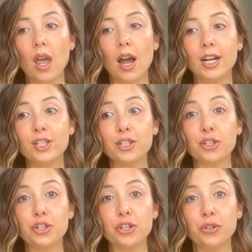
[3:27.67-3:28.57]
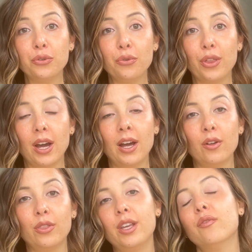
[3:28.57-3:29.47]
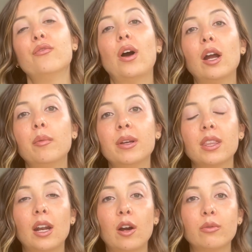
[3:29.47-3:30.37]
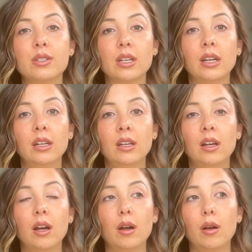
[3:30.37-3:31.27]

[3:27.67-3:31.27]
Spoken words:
I just knew that the environment that I was in